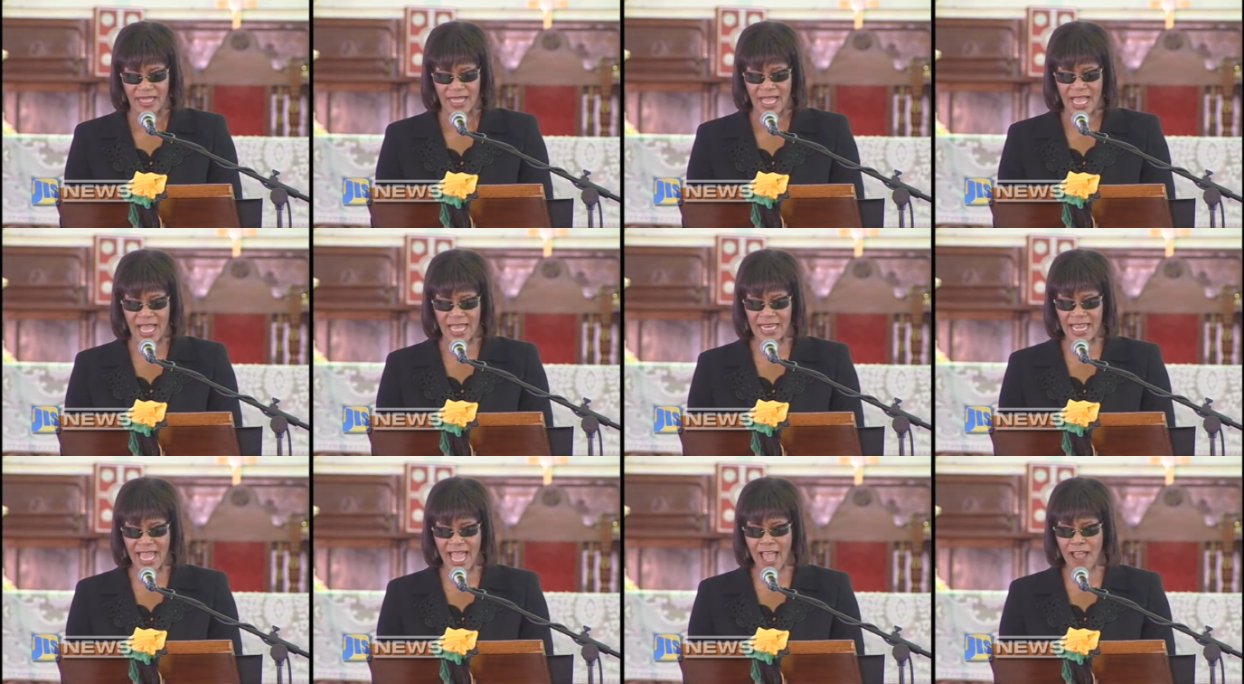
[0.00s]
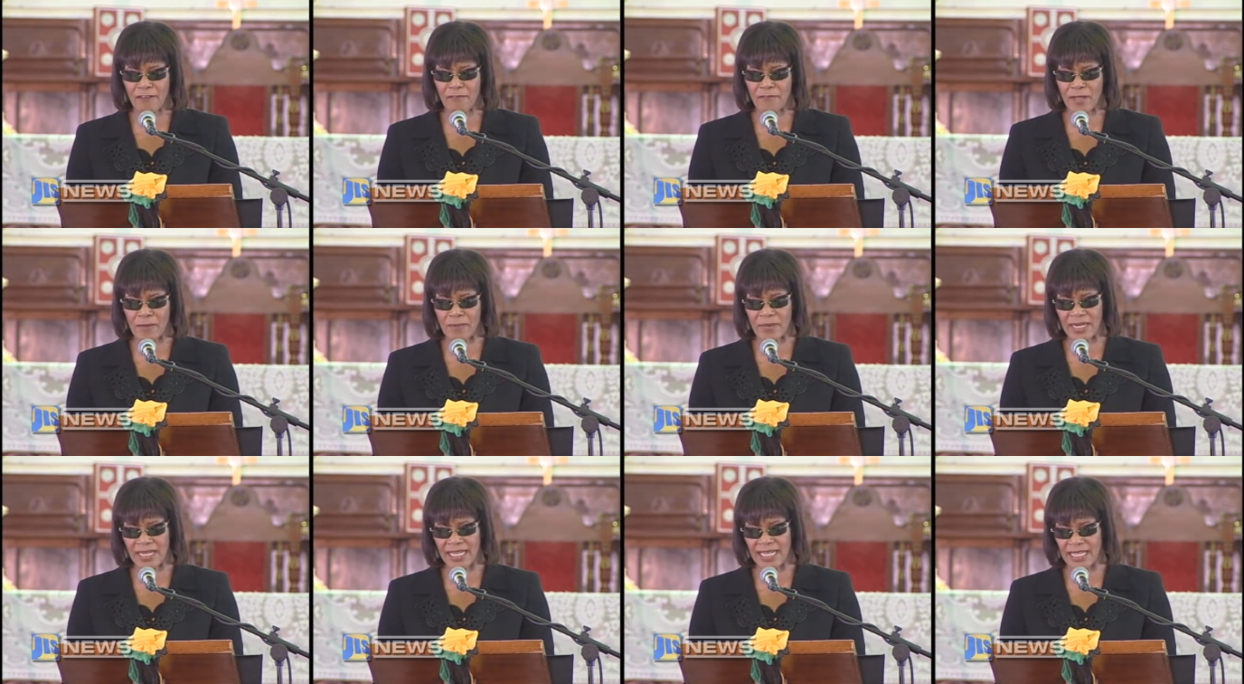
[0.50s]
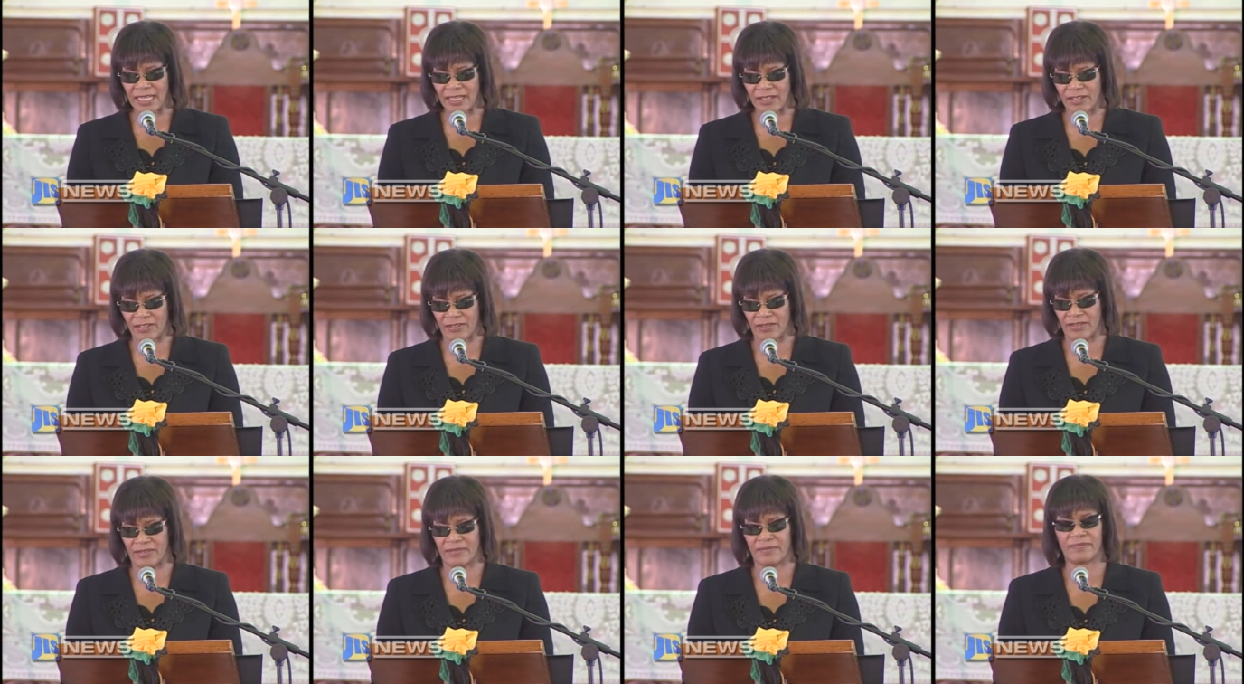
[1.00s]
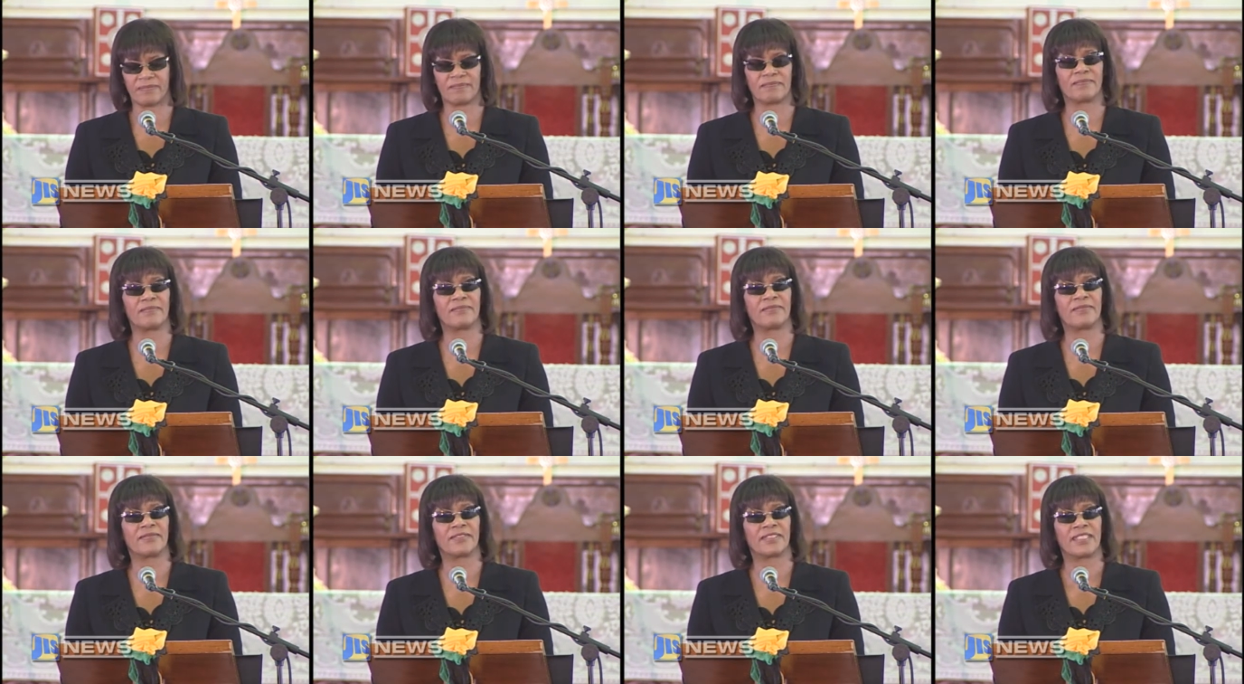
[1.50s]
an affable leader,
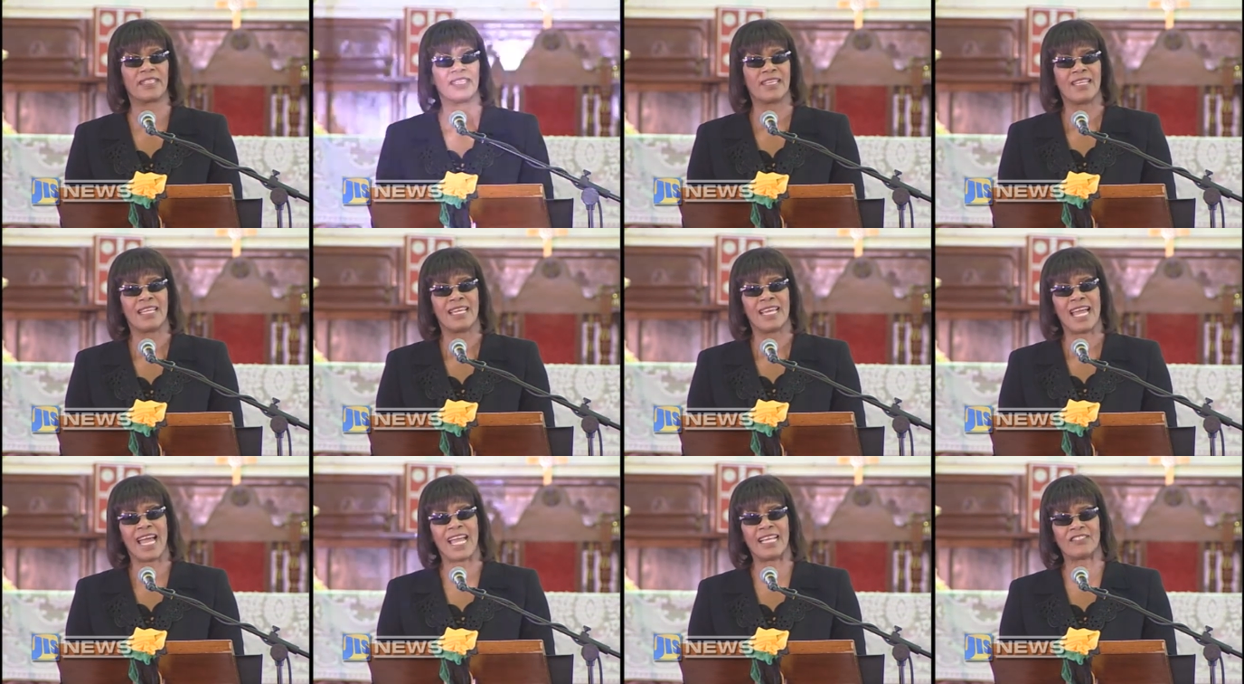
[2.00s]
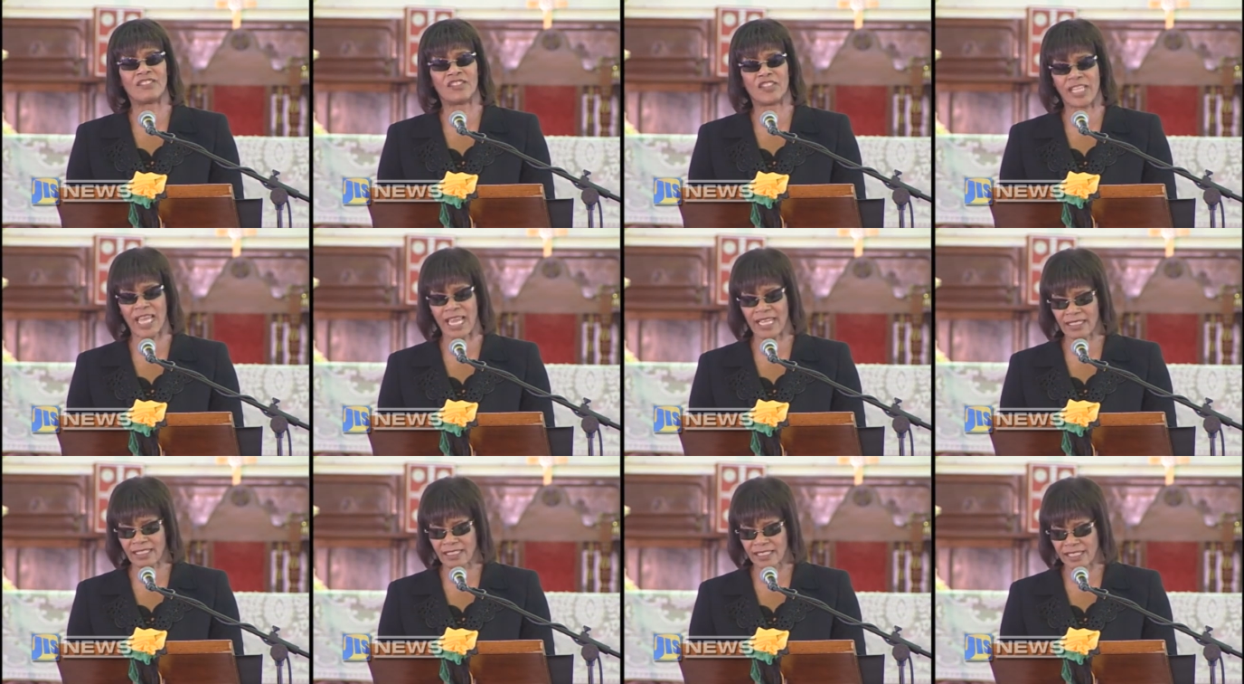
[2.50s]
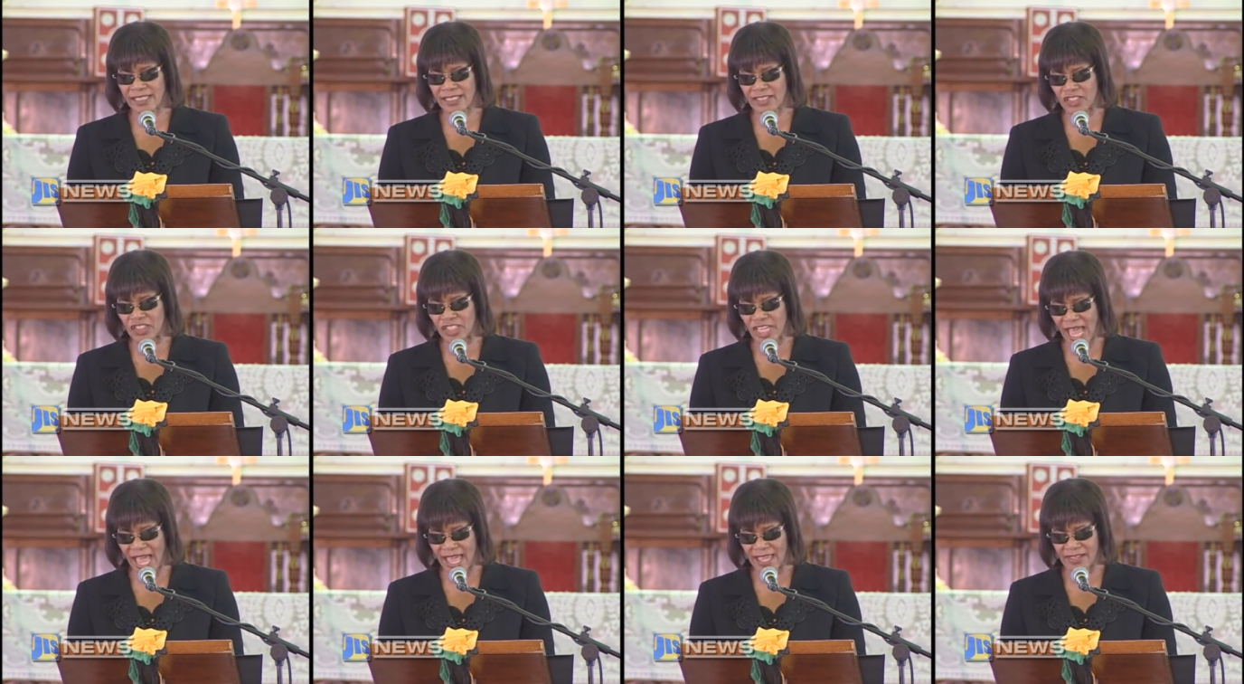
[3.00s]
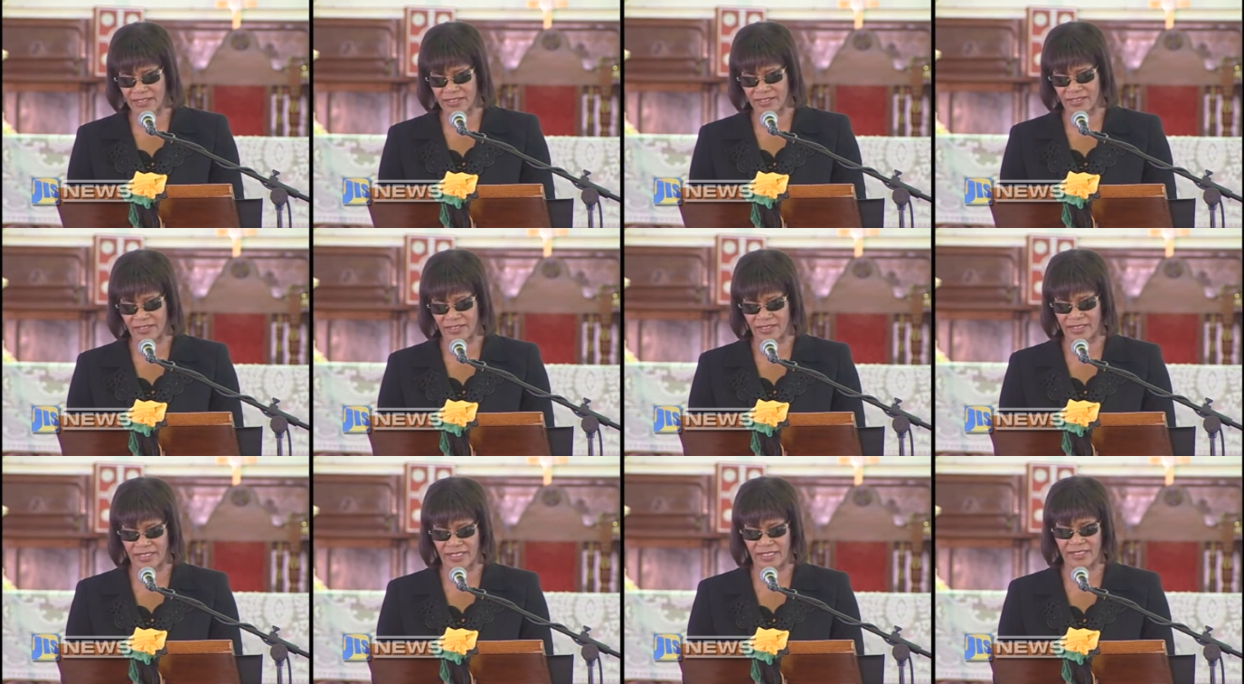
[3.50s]
a gentle
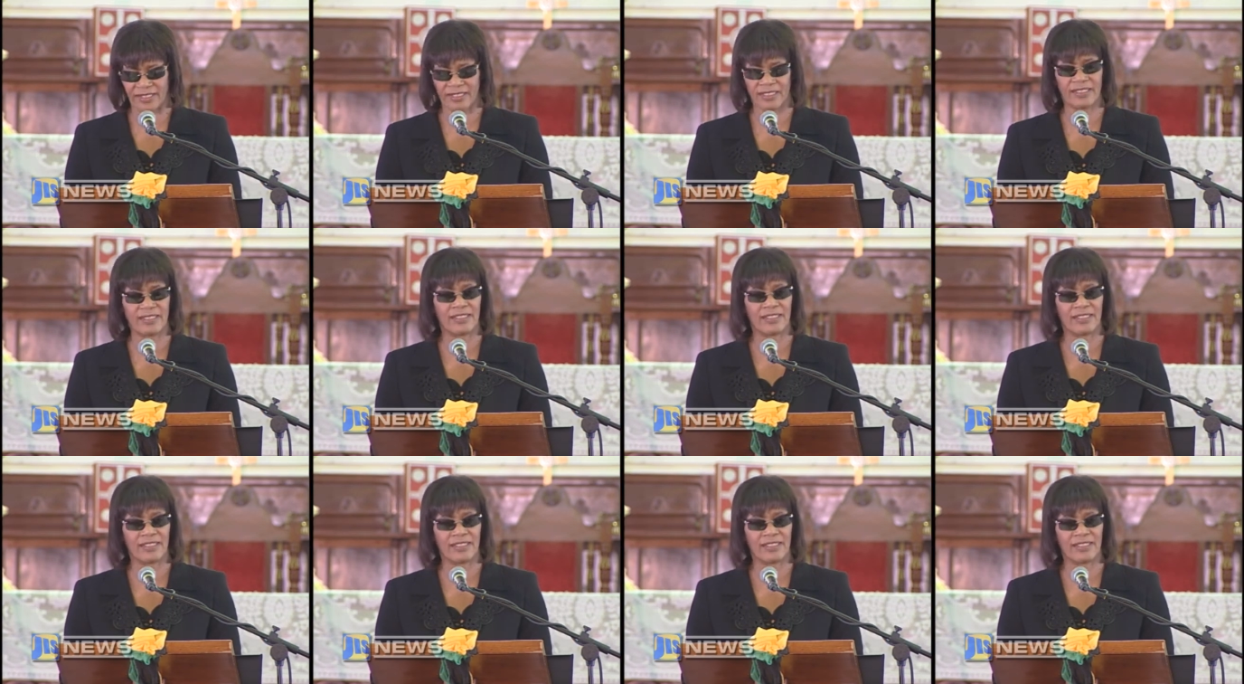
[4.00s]
giant,